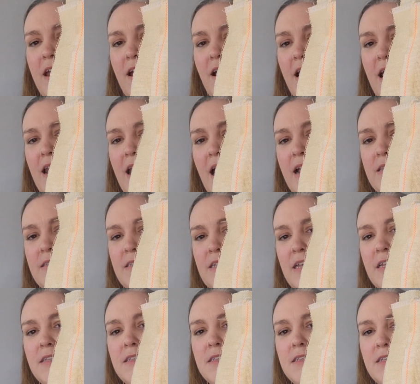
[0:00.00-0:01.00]
there, and I
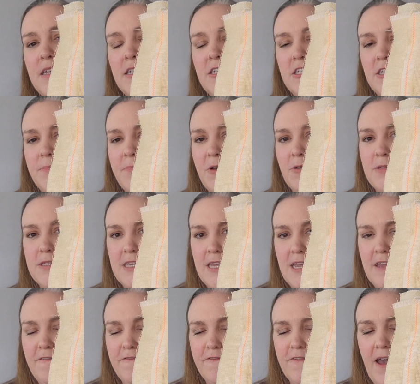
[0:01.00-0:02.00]
did stitch a
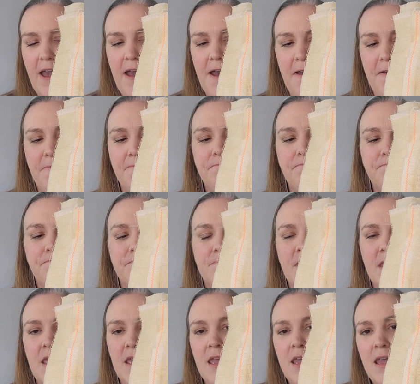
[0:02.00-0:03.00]
motif, and
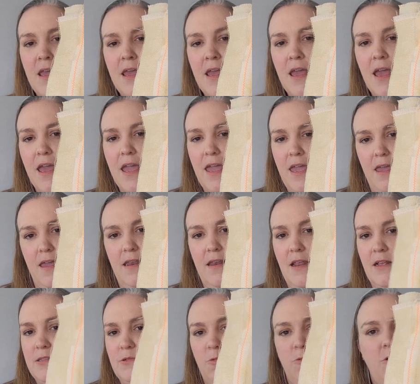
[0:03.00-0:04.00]

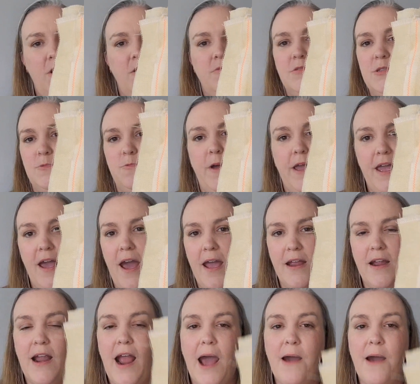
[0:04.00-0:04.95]
it was way higher.